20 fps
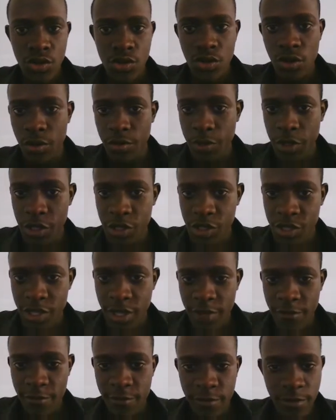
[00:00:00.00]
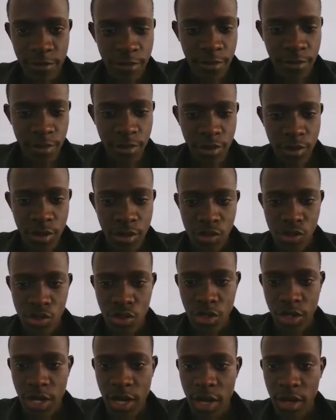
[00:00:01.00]
so made save
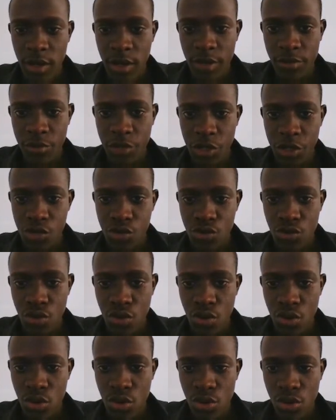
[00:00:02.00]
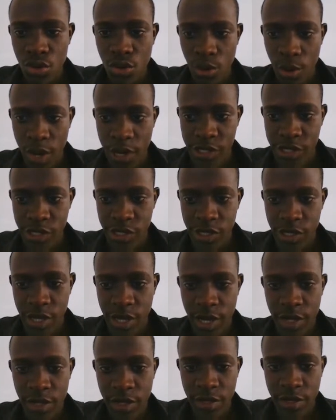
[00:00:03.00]
so now i'm going to go right in
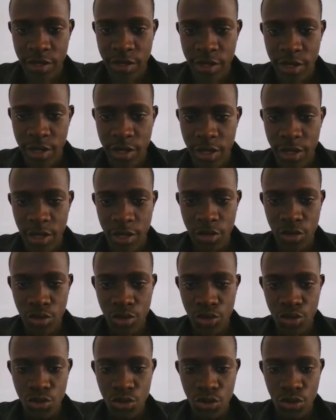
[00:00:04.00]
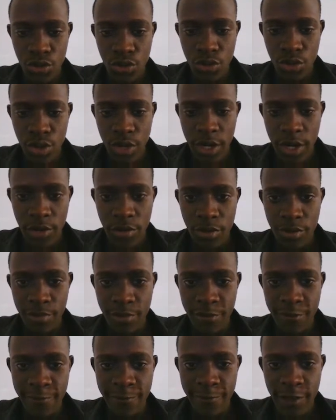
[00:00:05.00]
here also uh,
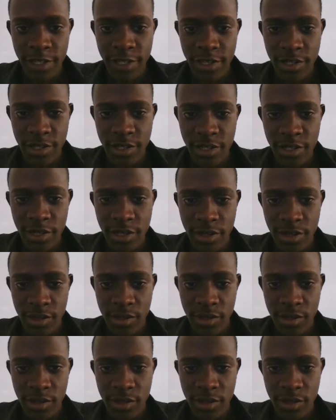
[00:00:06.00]
remove this